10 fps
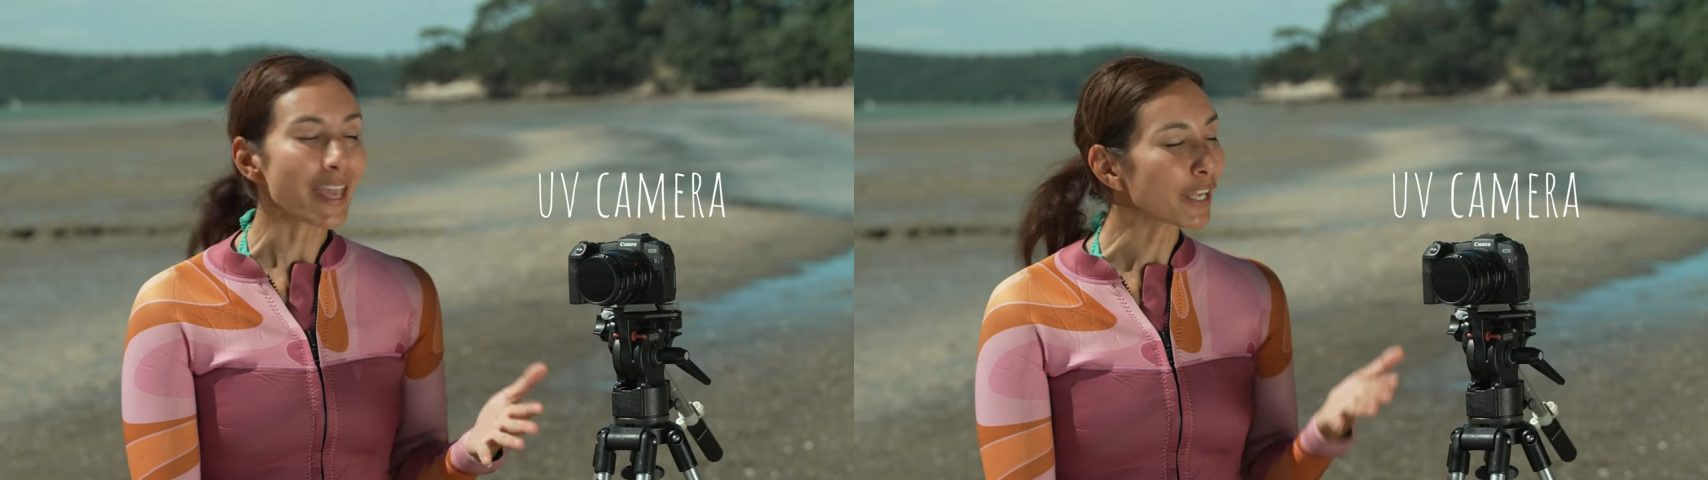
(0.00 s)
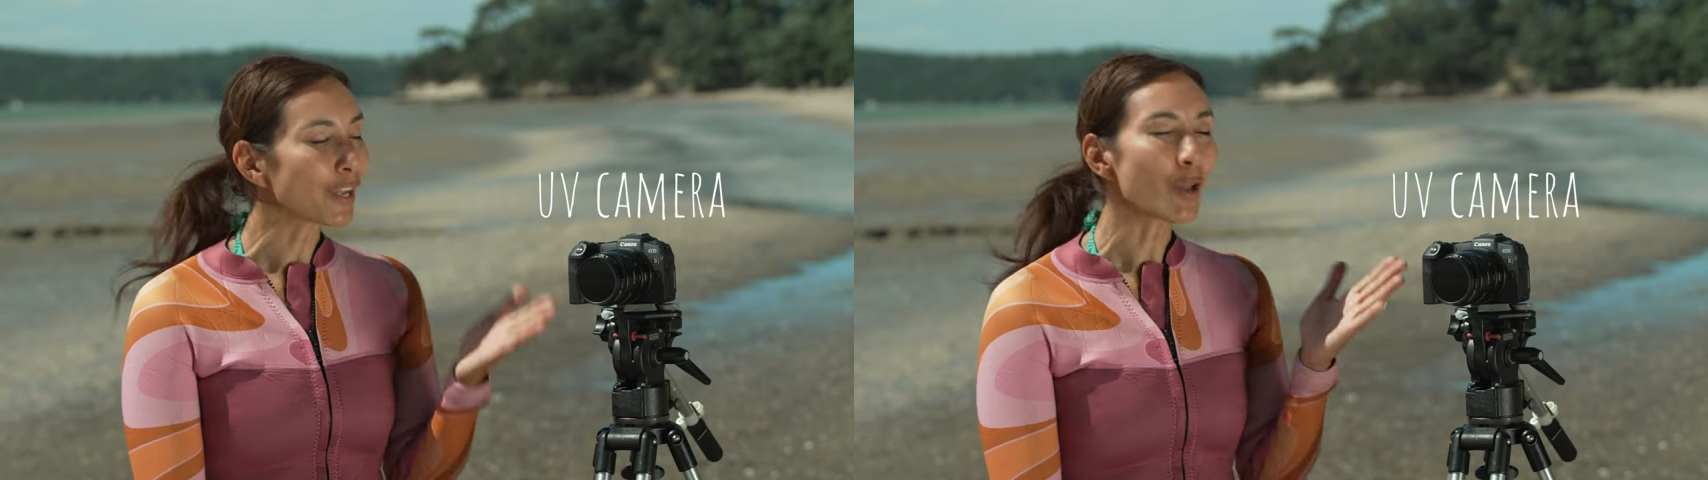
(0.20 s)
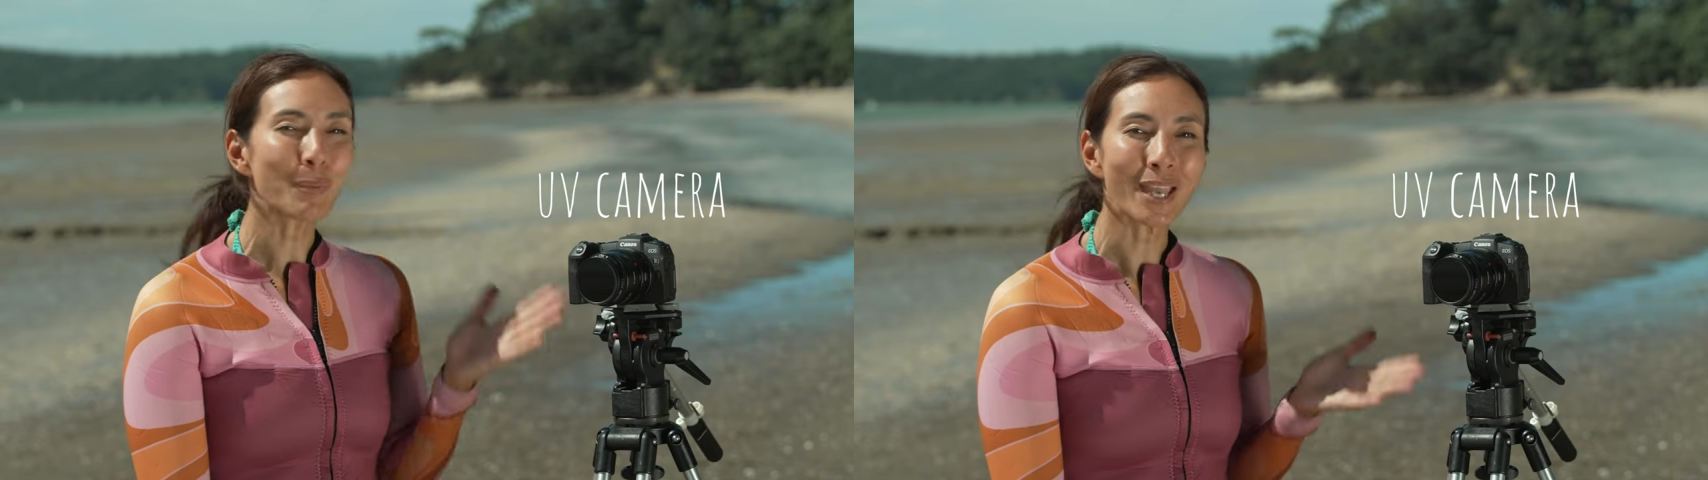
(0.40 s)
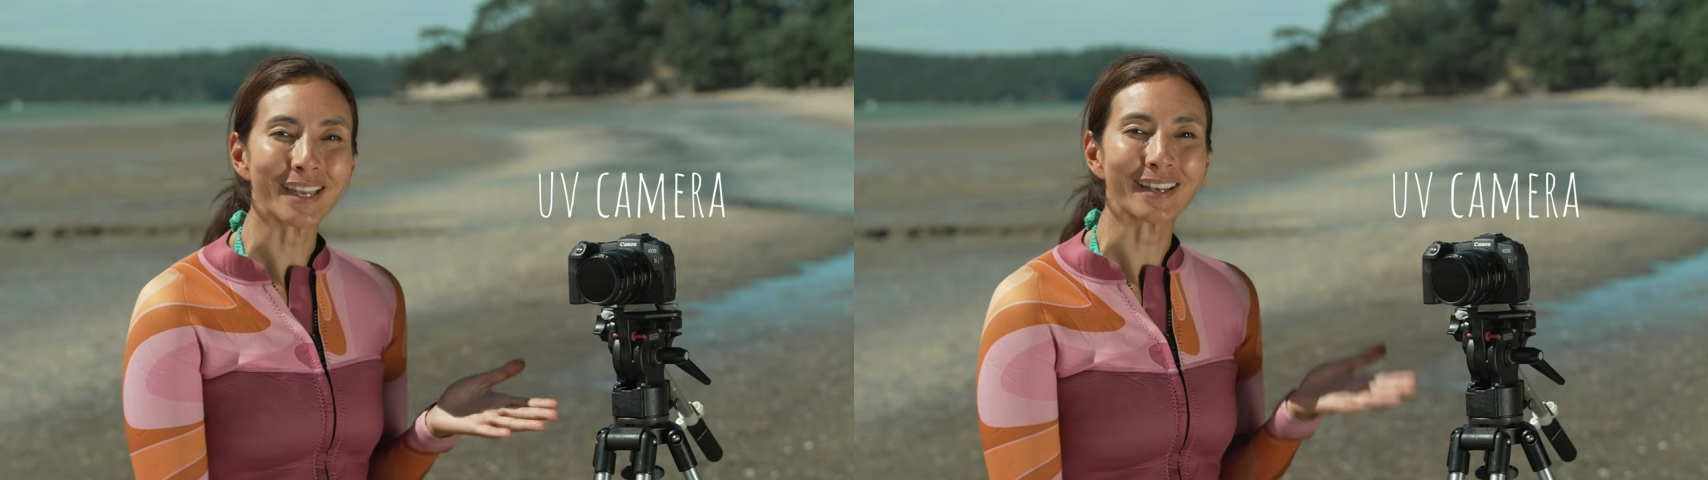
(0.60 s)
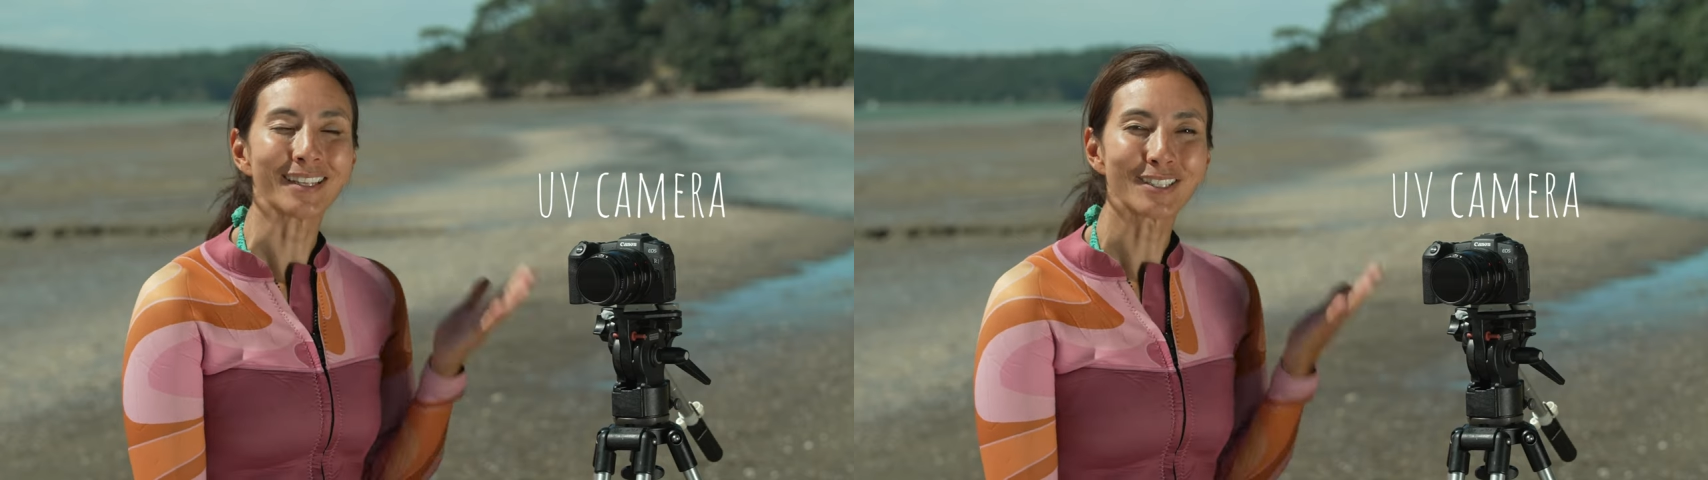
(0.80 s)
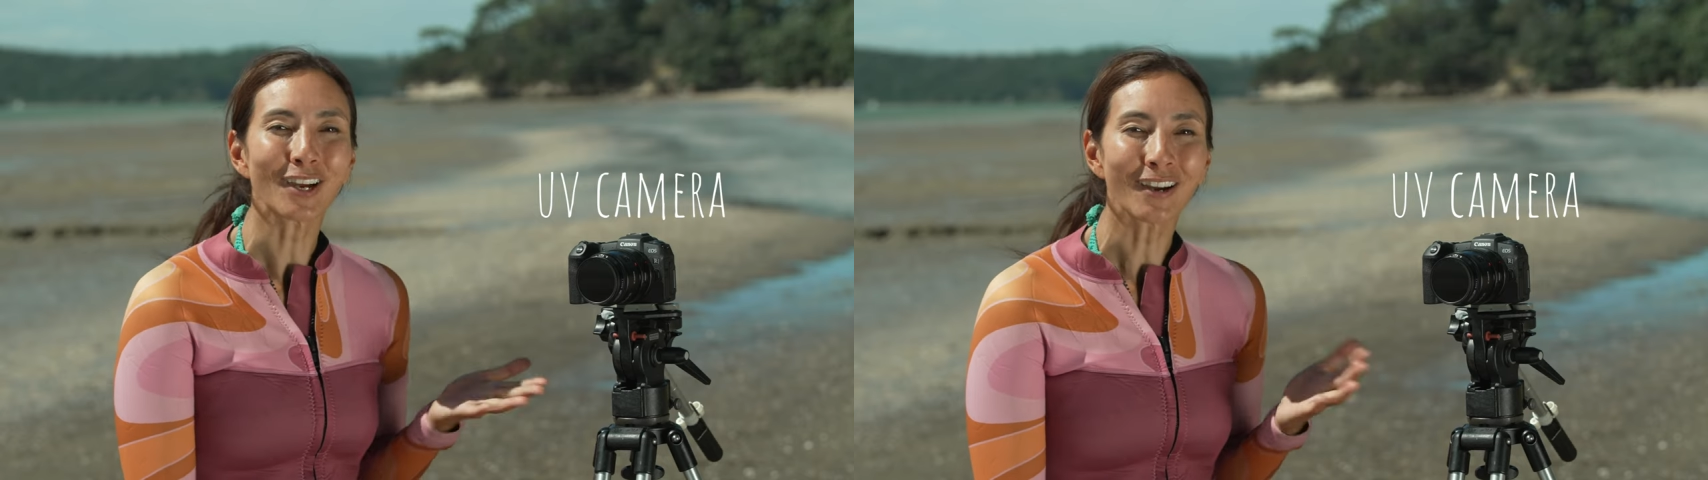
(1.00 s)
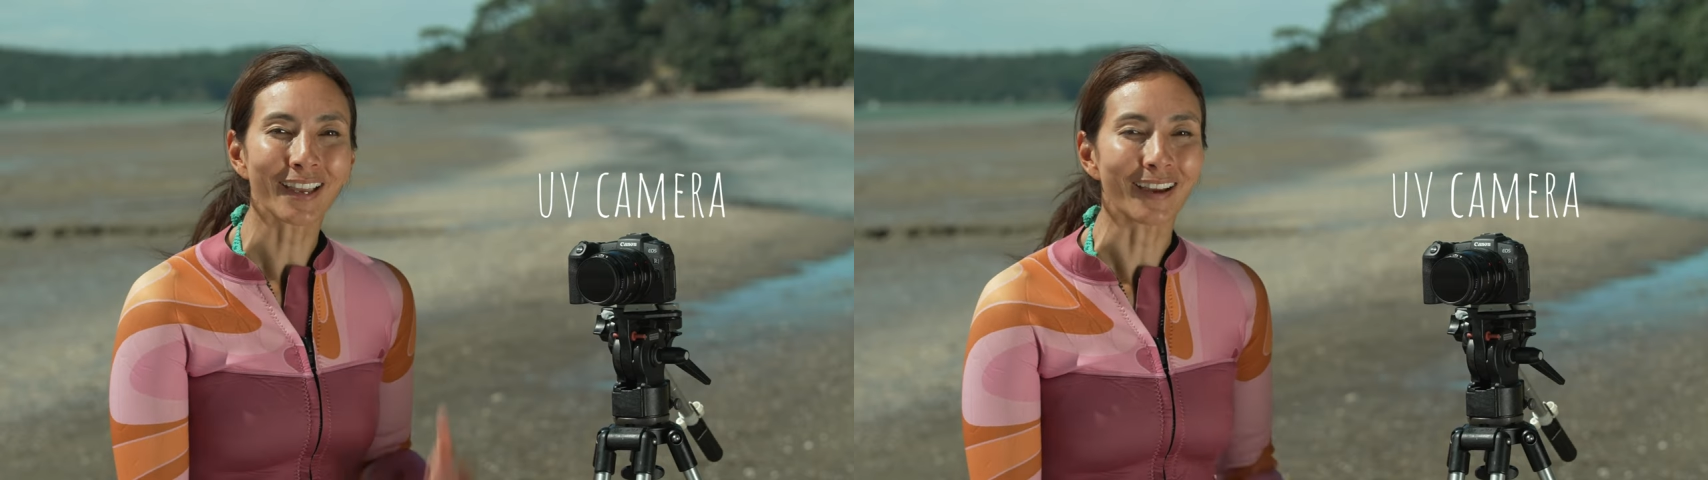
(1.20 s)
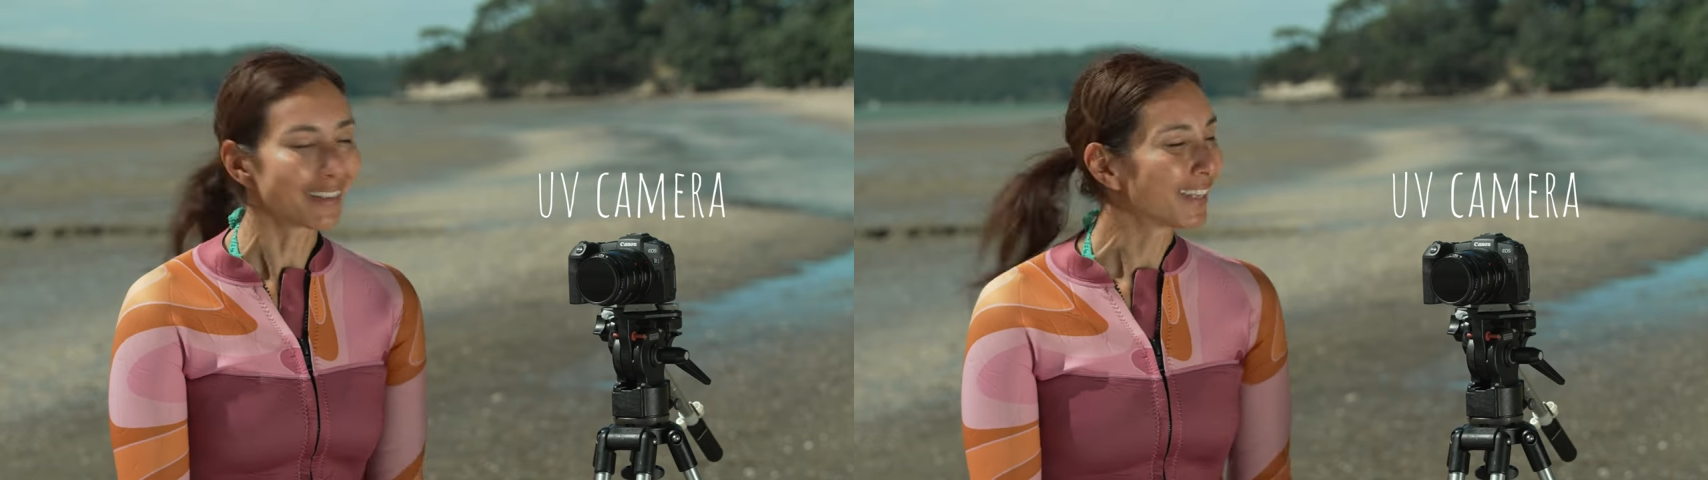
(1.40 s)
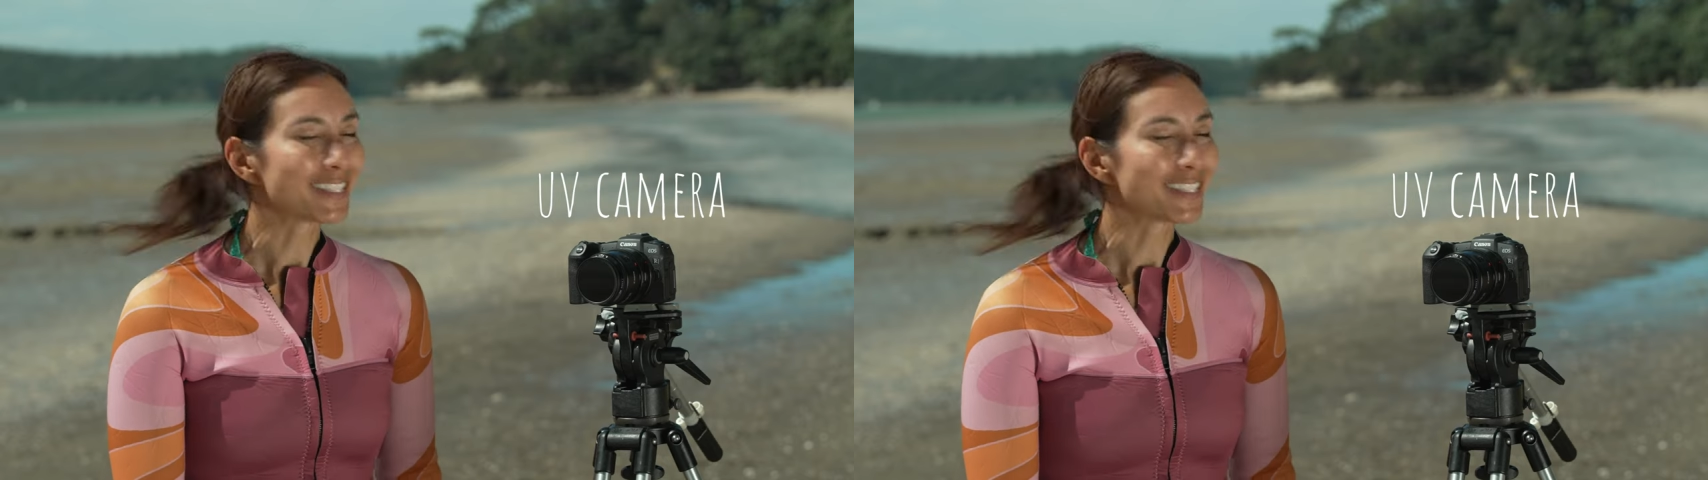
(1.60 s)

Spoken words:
they're going to appear darker.